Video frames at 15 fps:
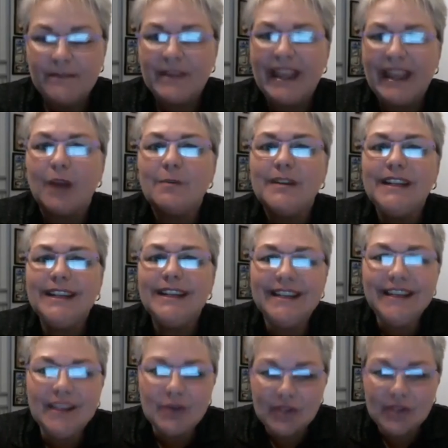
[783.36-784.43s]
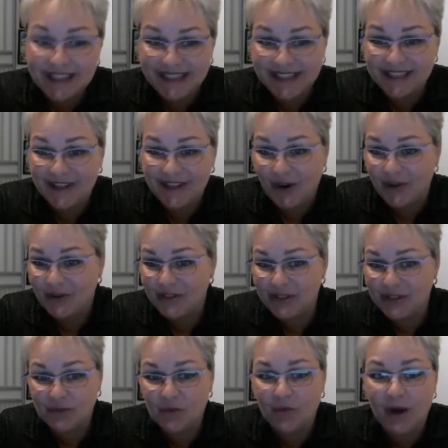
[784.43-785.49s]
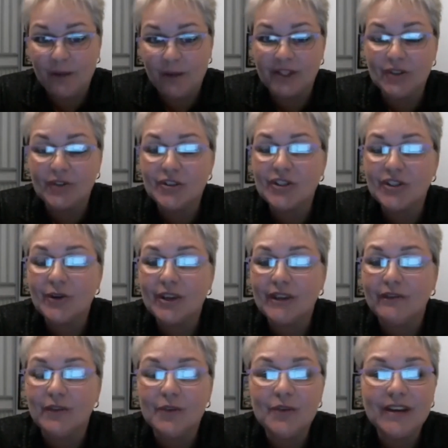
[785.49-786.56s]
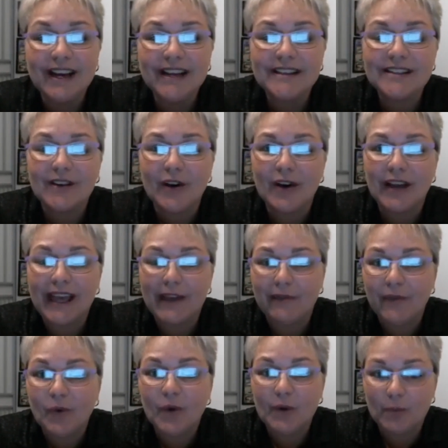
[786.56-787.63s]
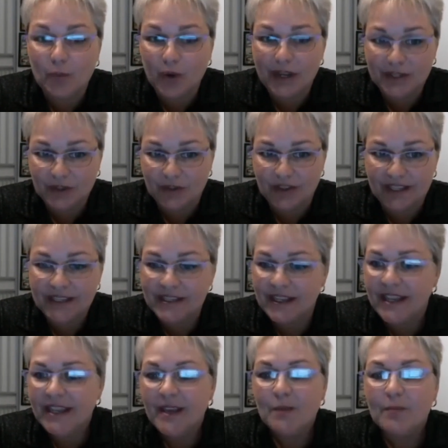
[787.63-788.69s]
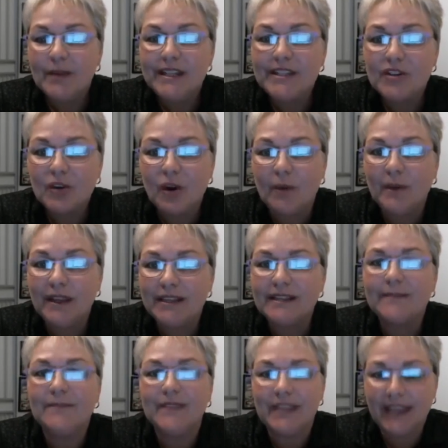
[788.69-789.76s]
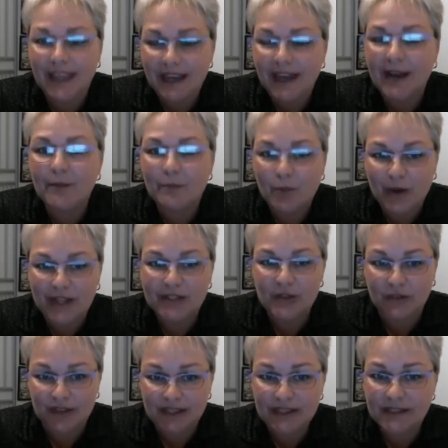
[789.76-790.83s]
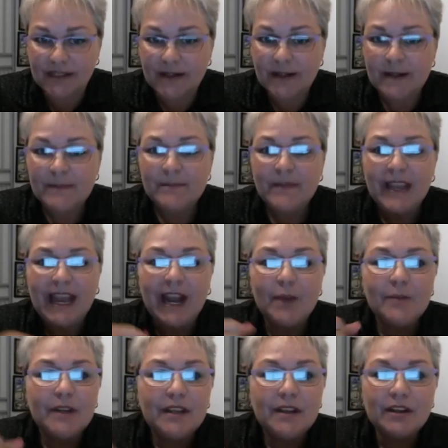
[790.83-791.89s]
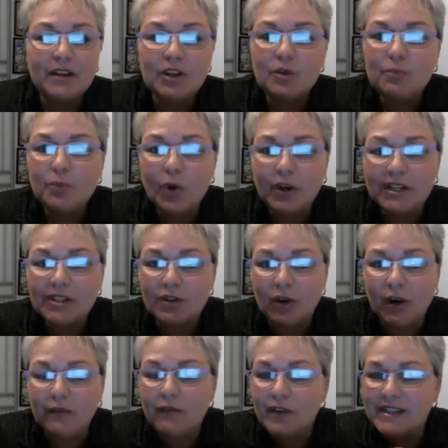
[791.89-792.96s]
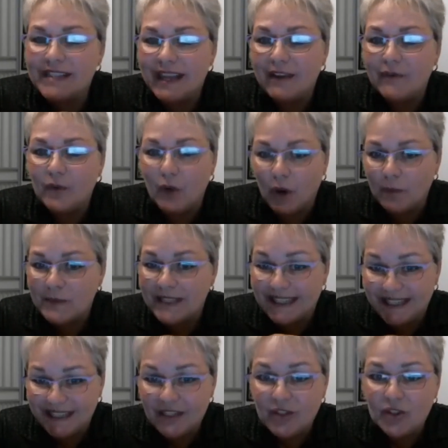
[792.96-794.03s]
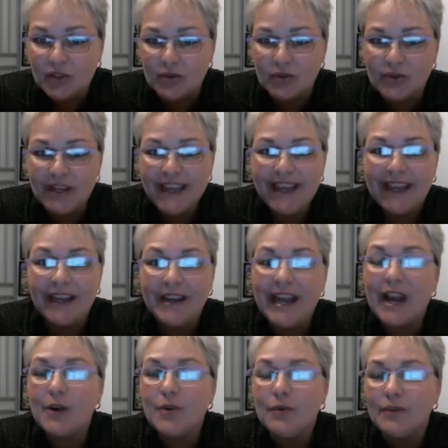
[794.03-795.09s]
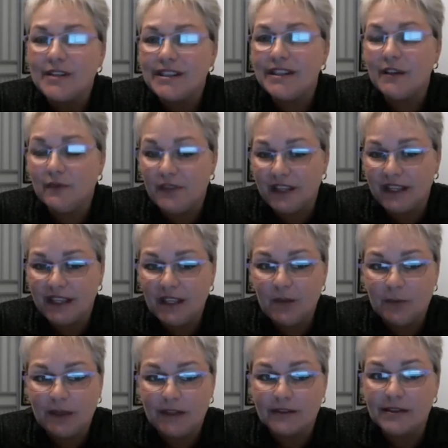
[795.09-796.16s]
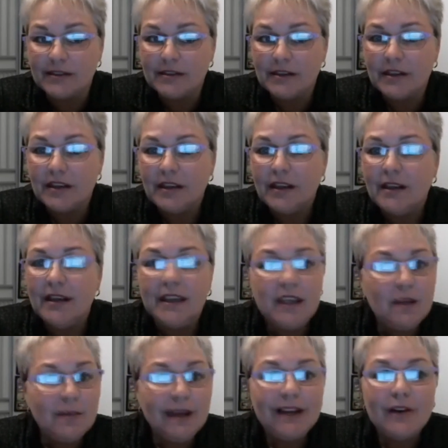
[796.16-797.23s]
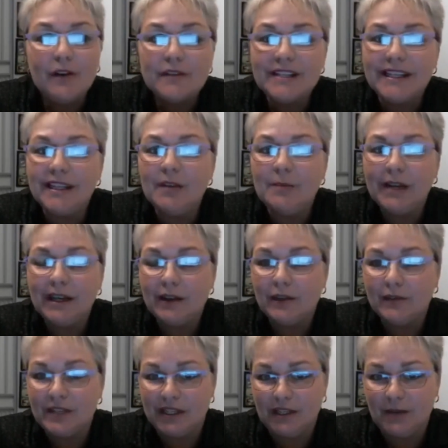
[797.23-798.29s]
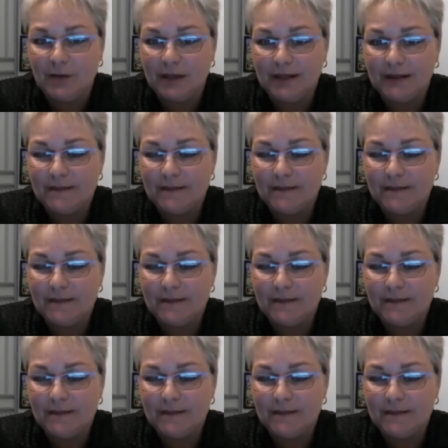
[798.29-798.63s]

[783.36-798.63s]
How many newsletters are you subscribing to? So if you guys have fallen prey to this, please comment, yeah, I'm prey to this. How many new products and offerings have you opted into and now you receive their emails? Email after email after email.